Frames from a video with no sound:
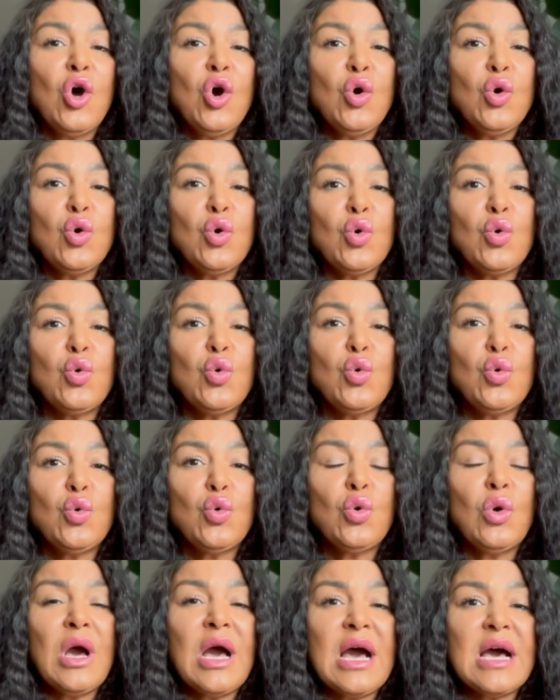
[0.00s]

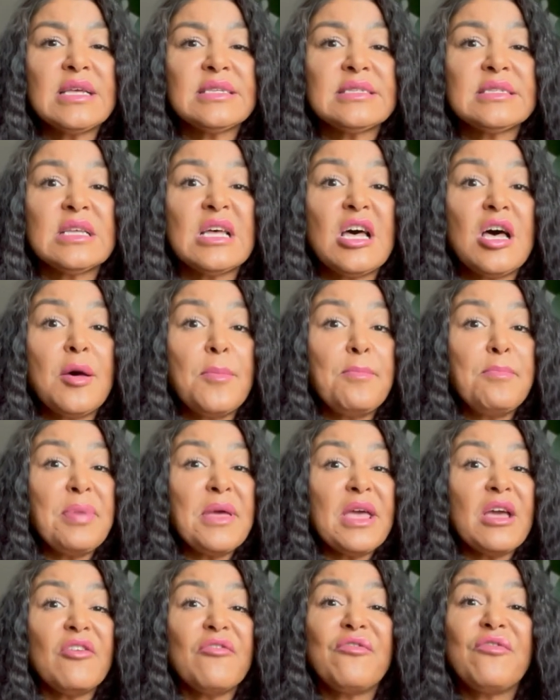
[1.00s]
who has a
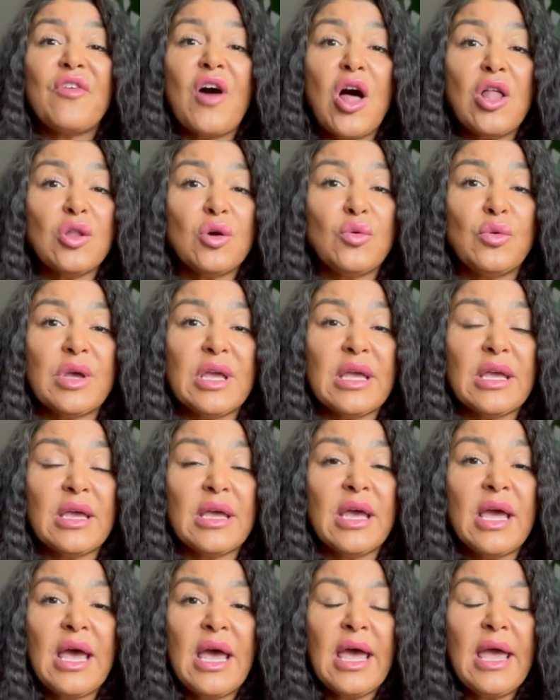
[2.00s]
big following